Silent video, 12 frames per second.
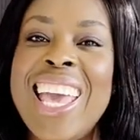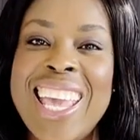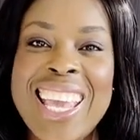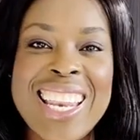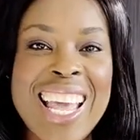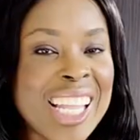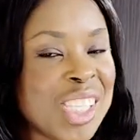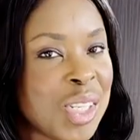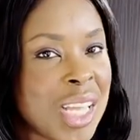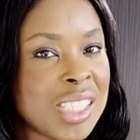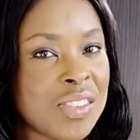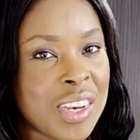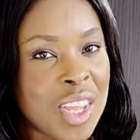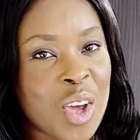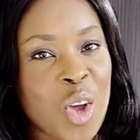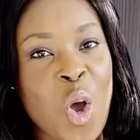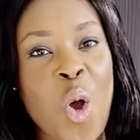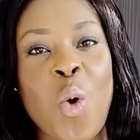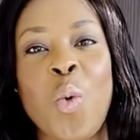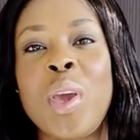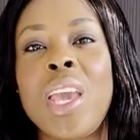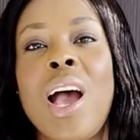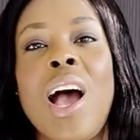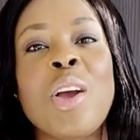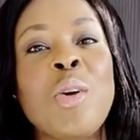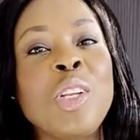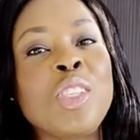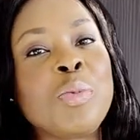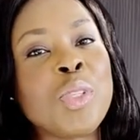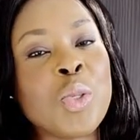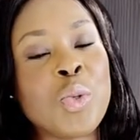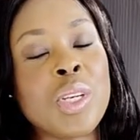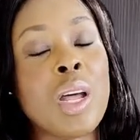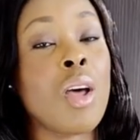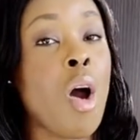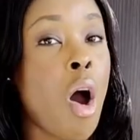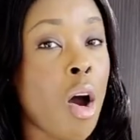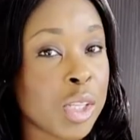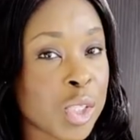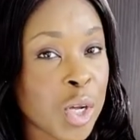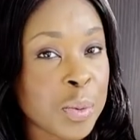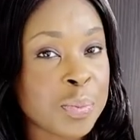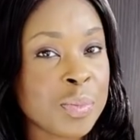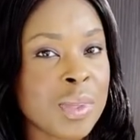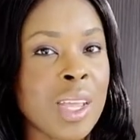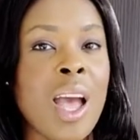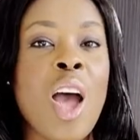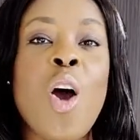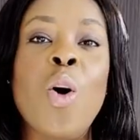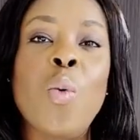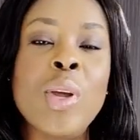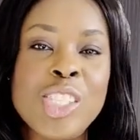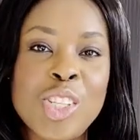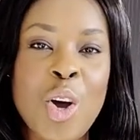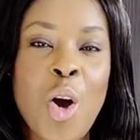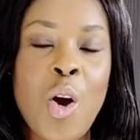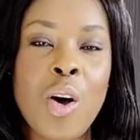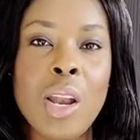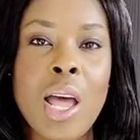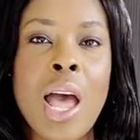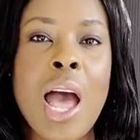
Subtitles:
In today's video, we are going to be doing an autumn winter haul.